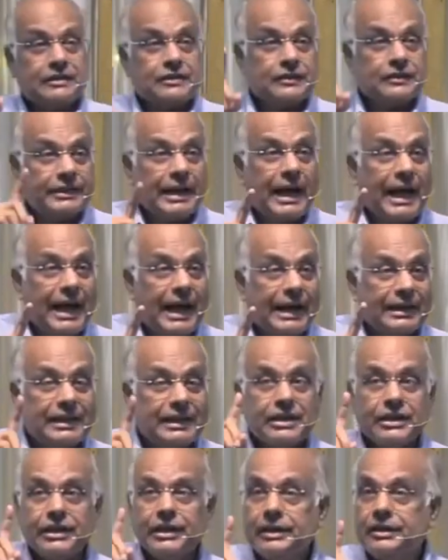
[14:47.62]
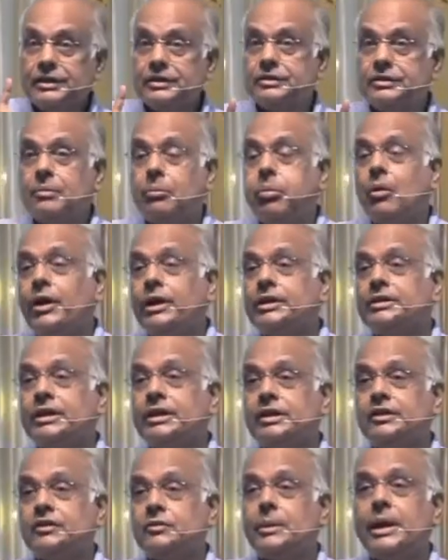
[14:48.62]
that, and here is the point that
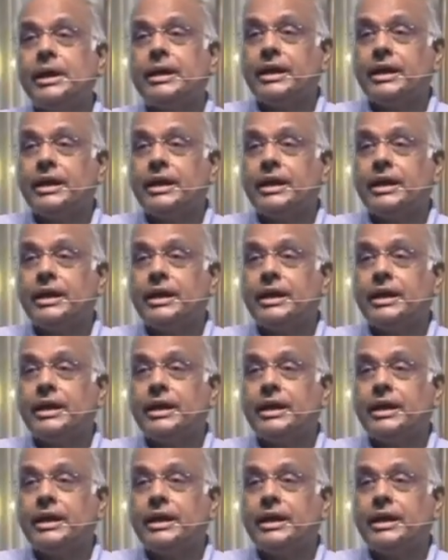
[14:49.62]
he's making